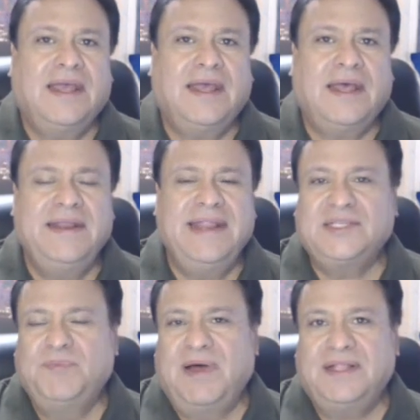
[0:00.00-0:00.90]

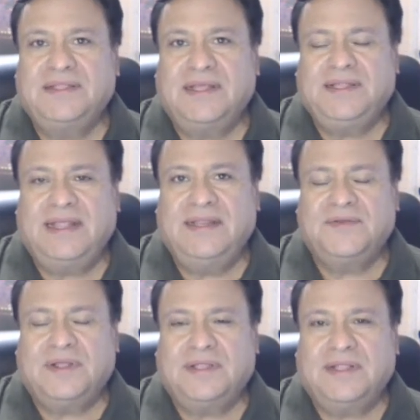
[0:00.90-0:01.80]
next month, at the end
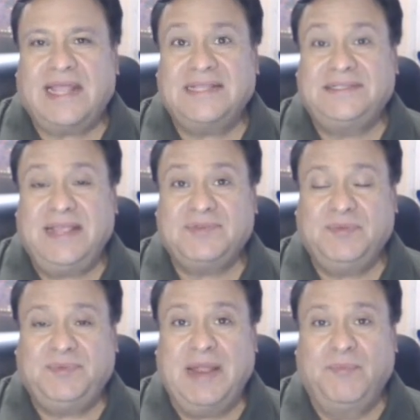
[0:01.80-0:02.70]
of the last day of
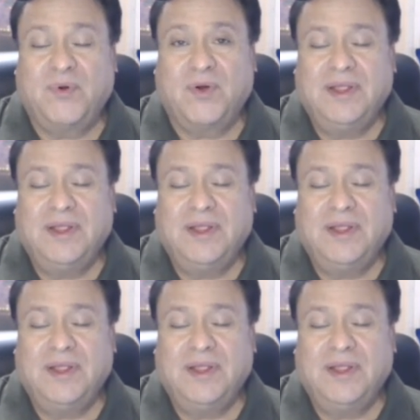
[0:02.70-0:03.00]
September,